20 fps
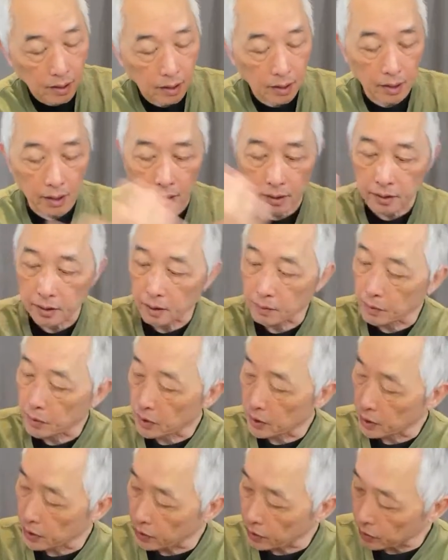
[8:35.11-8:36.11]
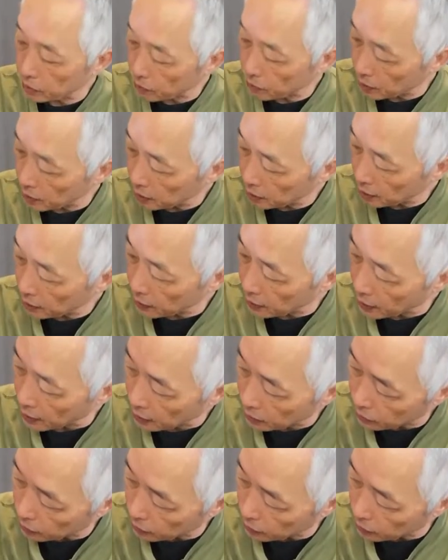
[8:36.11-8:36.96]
And similarly, there's one as you